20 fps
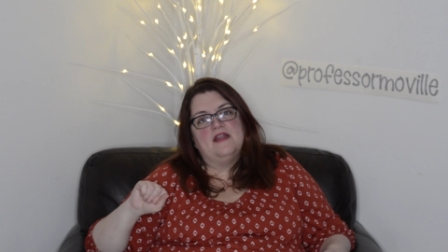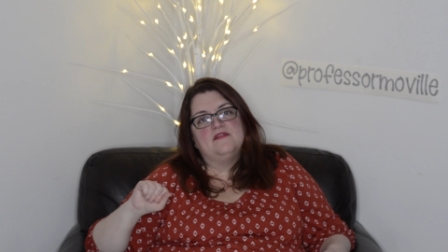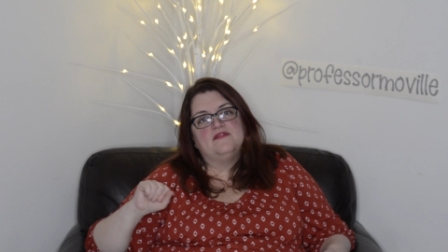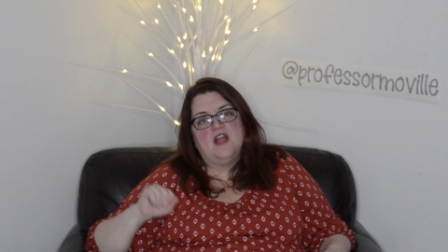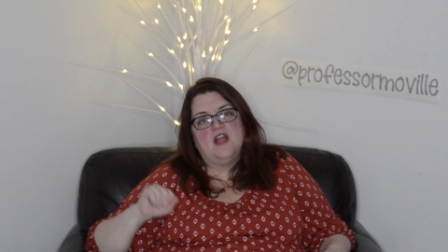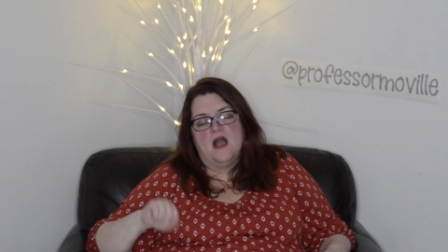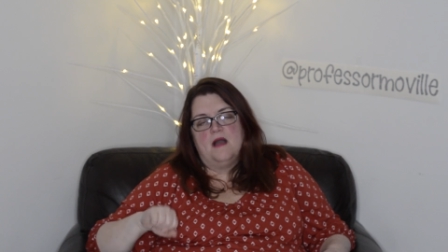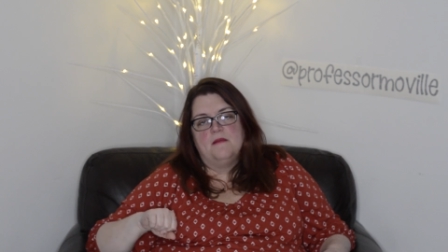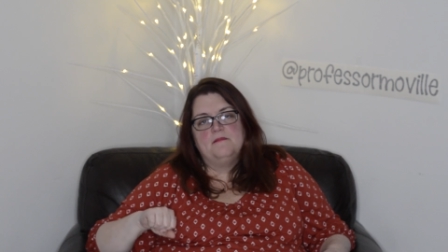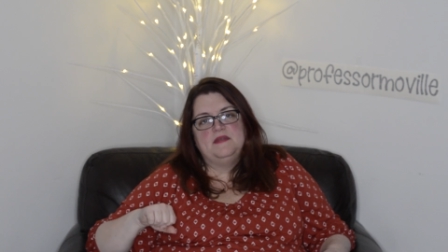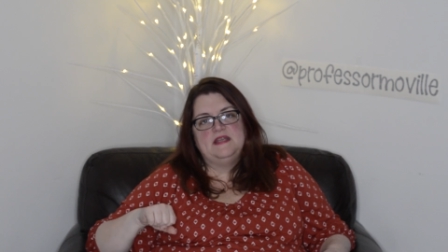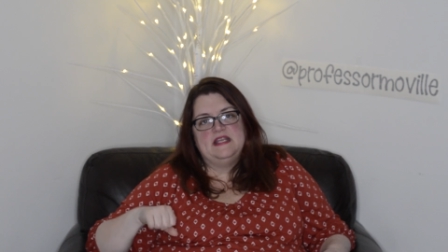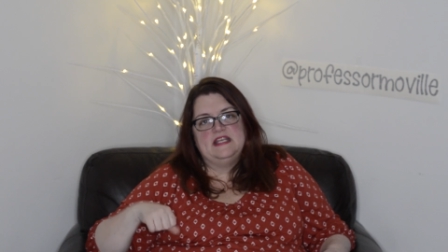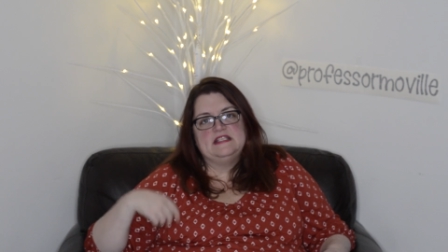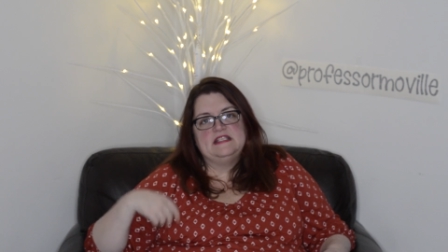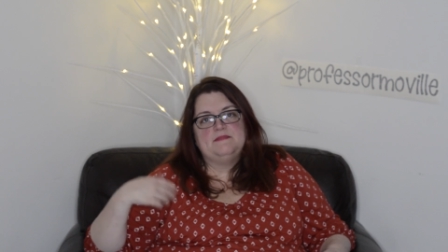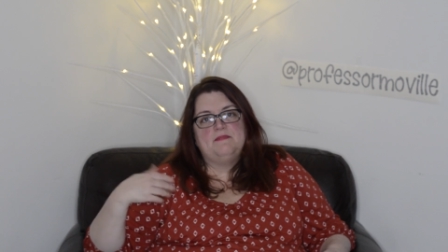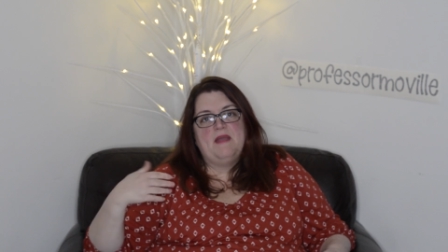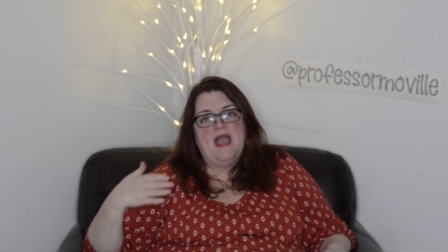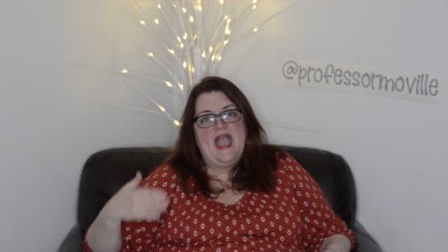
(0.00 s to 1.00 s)
of
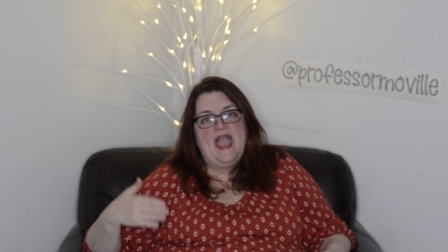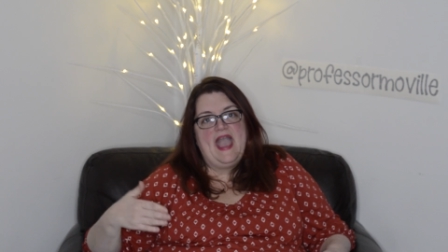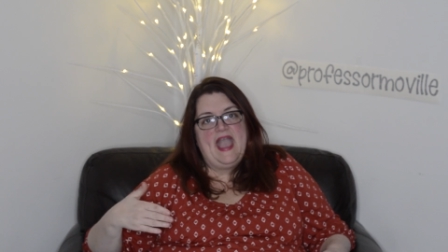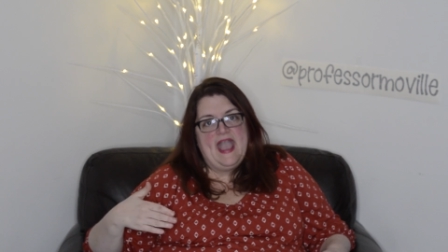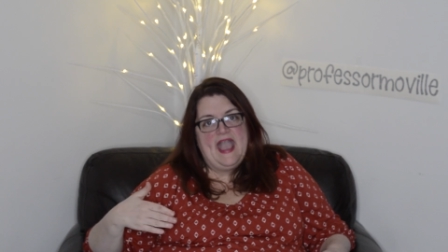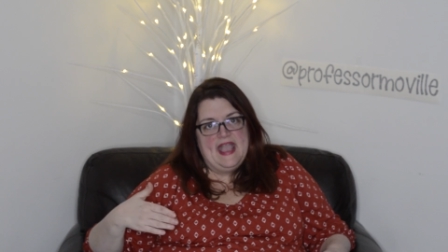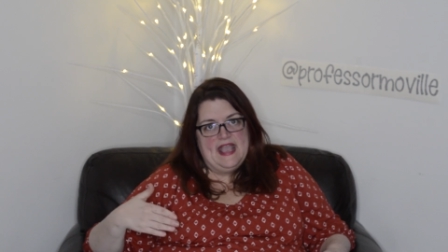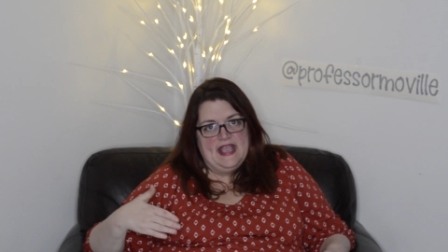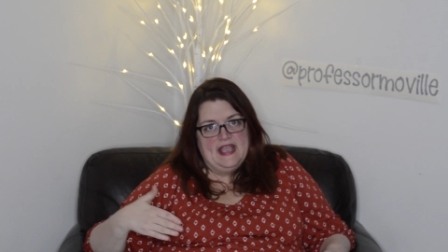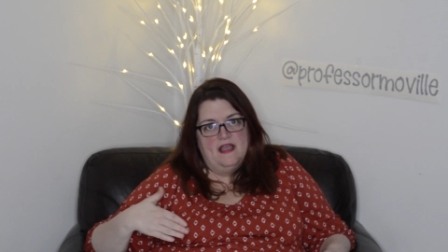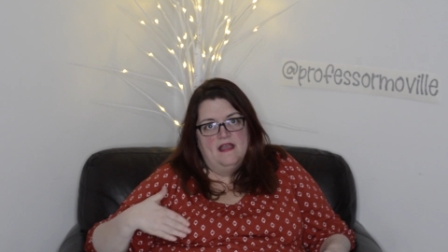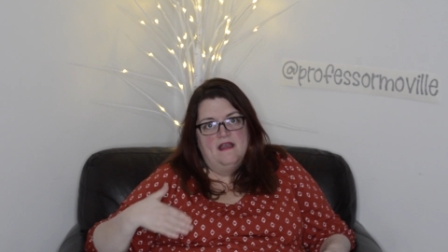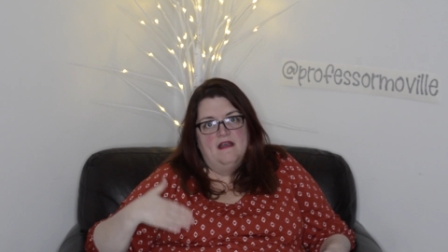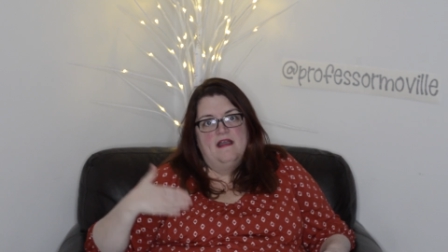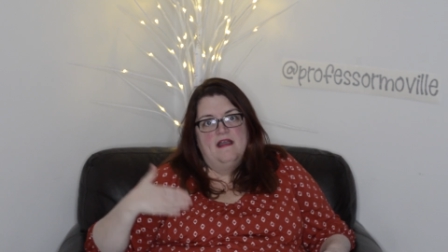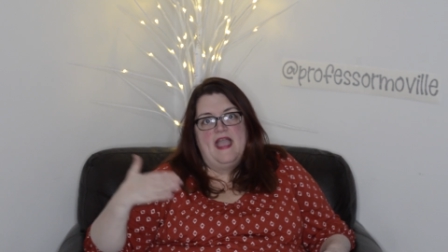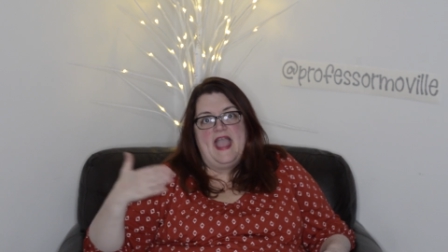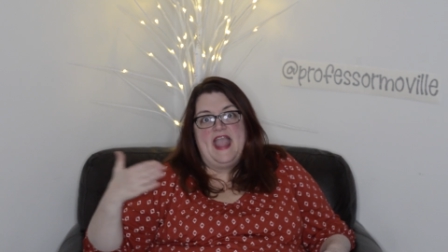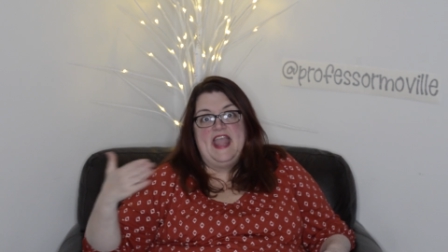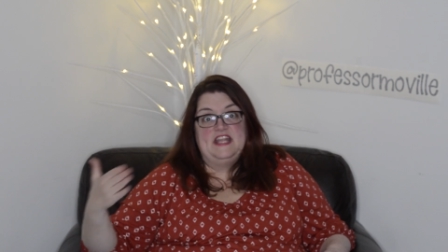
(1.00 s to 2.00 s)
companies pay
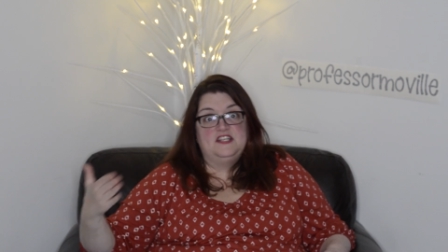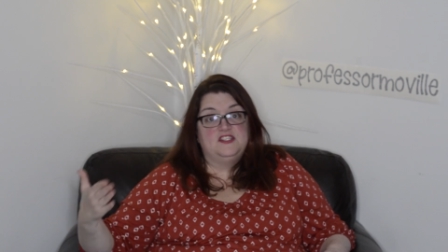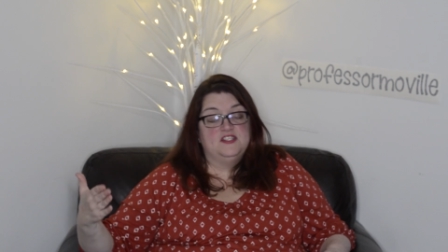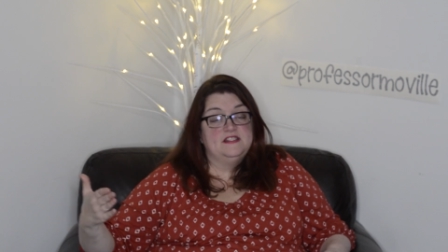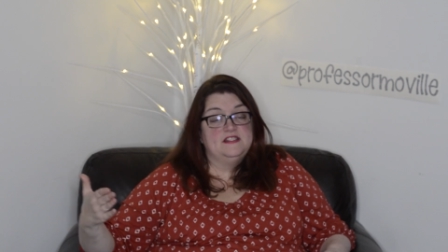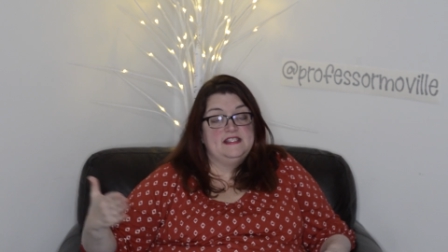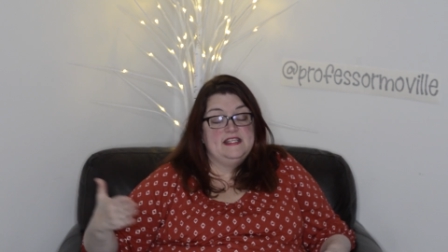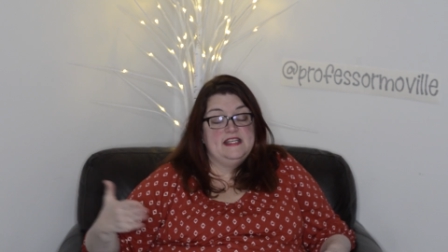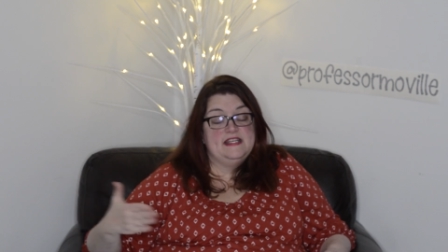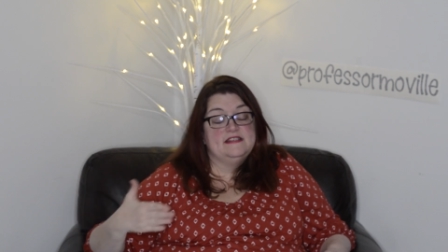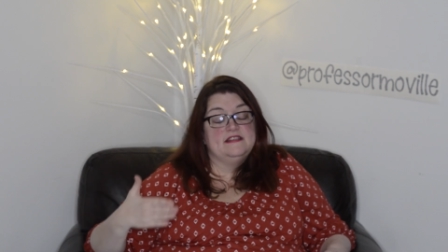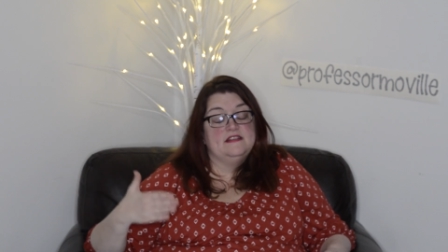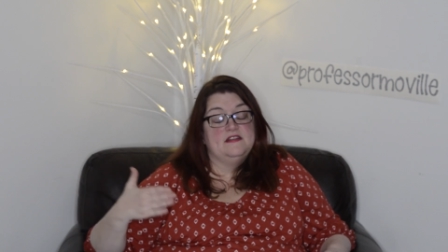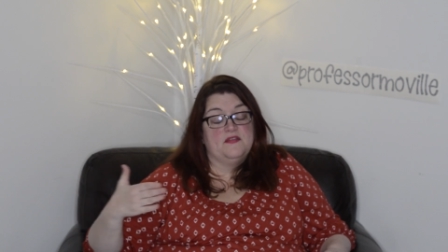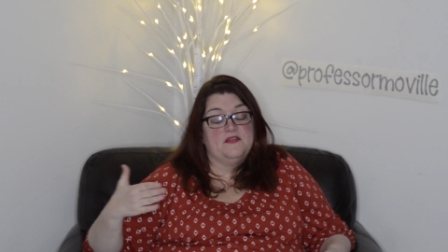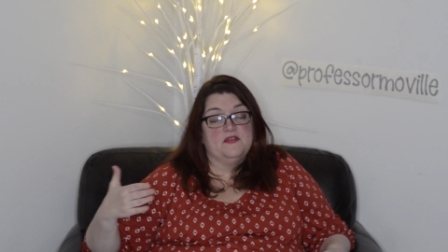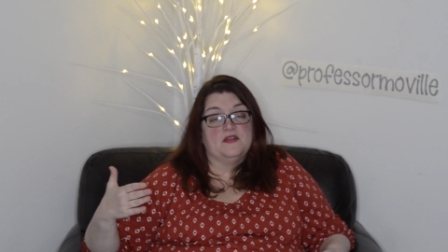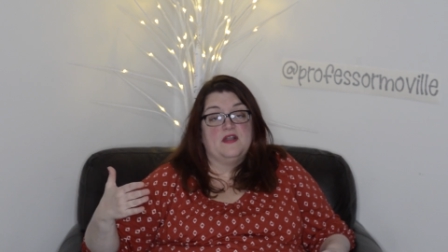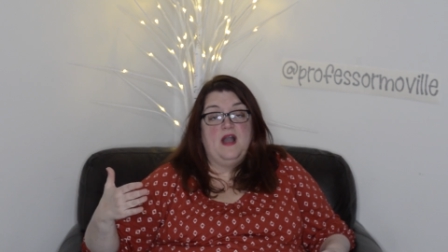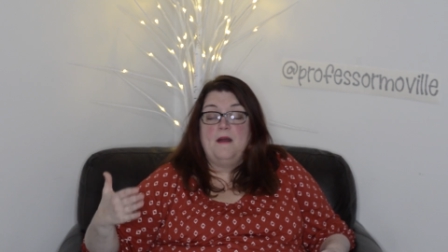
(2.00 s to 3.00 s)
agencies and
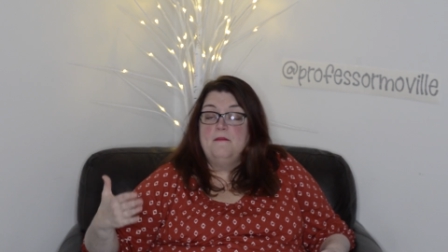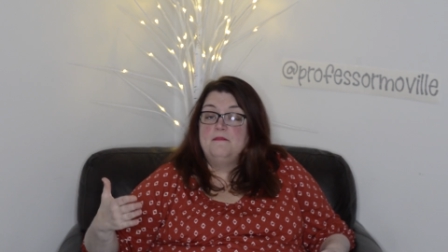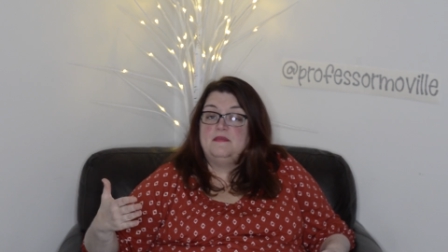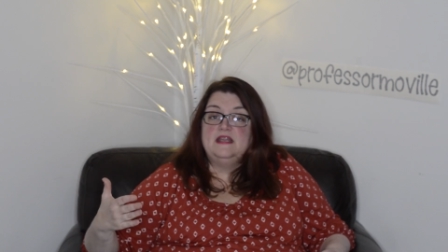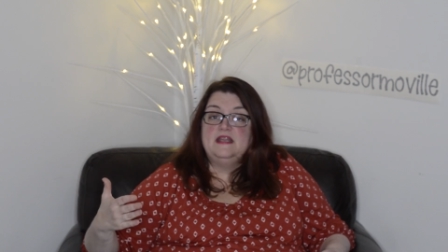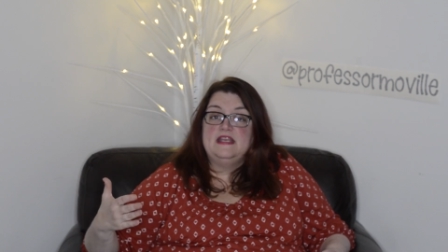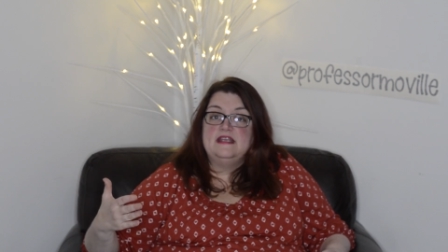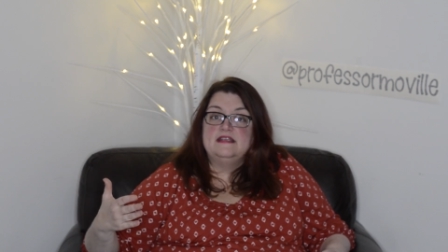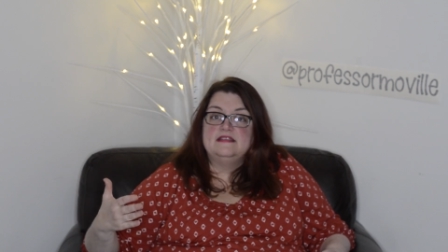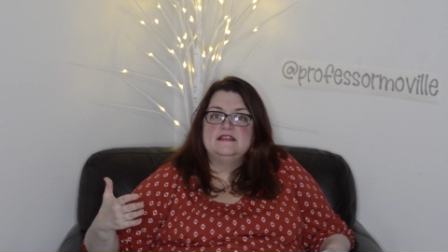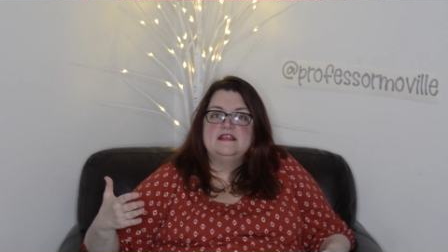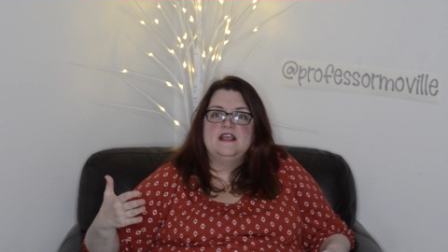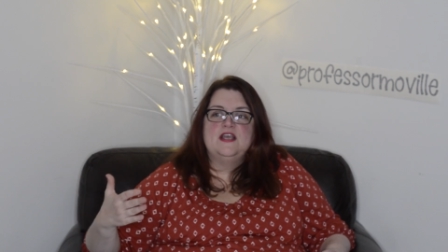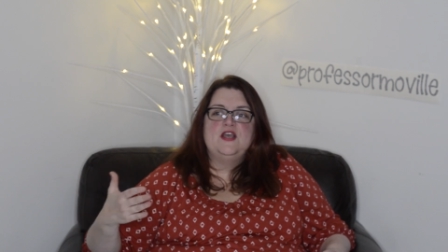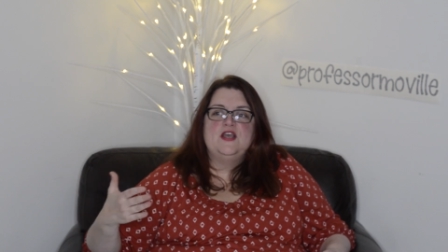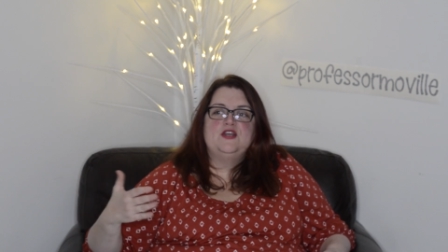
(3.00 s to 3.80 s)
other companies